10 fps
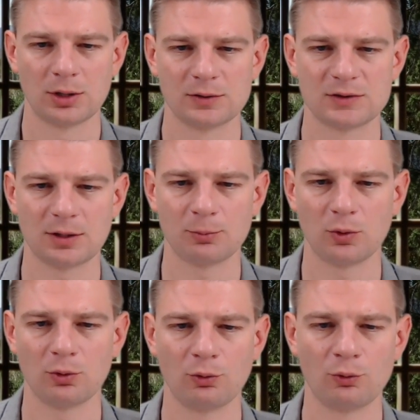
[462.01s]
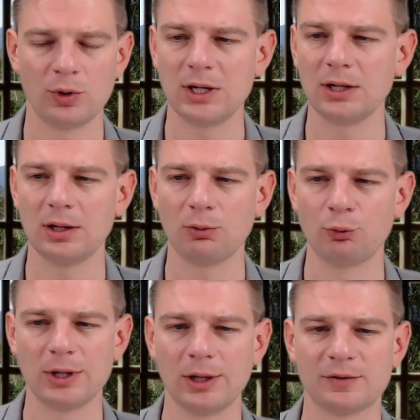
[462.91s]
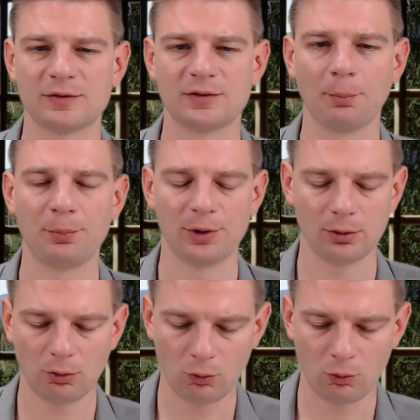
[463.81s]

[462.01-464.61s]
some really simple